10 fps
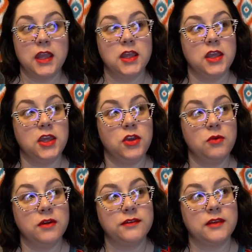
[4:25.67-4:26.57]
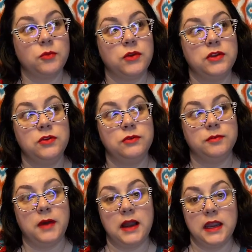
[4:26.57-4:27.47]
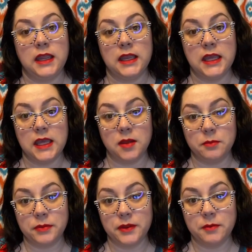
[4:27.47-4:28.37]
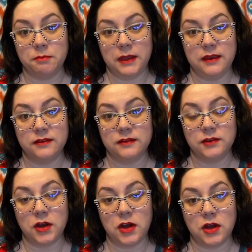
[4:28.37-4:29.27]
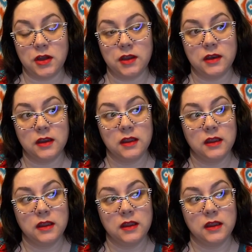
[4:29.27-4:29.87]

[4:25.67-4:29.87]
you are someone who's buying hemp based on